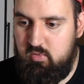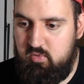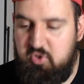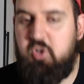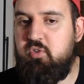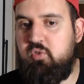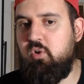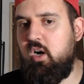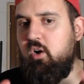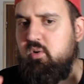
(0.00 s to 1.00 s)
those who
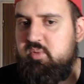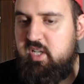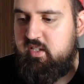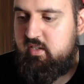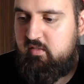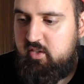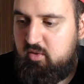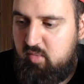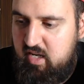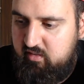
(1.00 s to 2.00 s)
are objectively
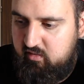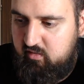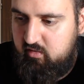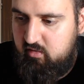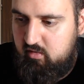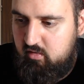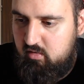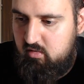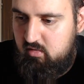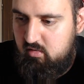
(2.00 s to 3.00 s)
the best,
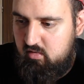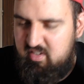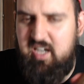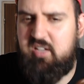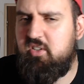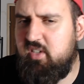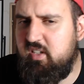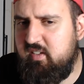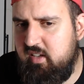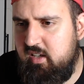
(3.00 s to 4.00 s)
they are not
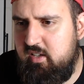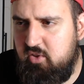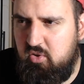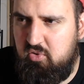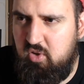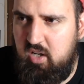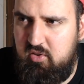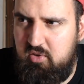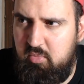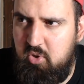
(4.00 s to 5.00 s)
necessarily those who are
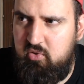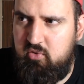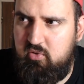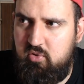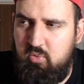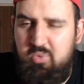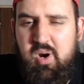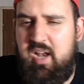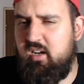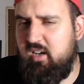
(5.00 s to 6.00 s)
the most
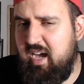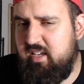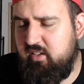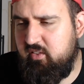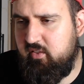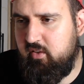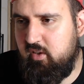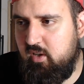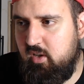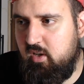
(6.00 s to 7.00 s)
well liked.
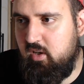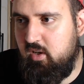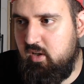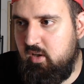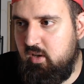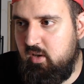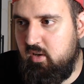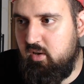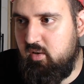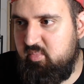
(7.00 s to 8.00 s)

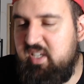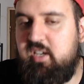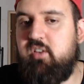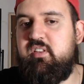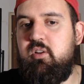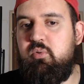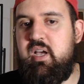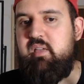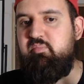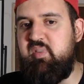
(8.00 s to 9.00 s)
Because in a
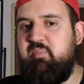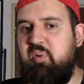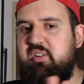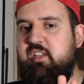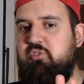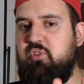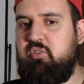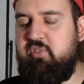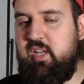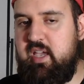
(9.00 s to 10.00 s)
way, people they do
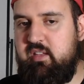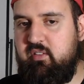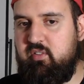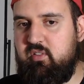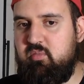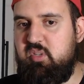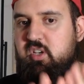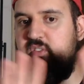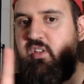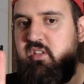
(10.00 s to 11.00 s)
not relate
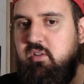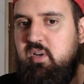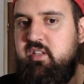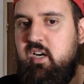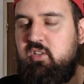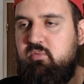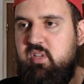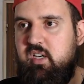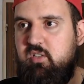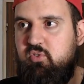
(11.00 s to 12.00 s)
because they, in a way they are
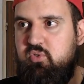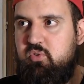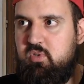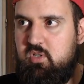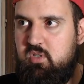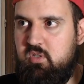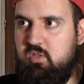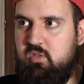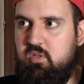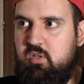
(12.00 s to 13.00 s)
they are too.
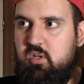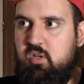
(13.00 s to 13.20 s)
Uh,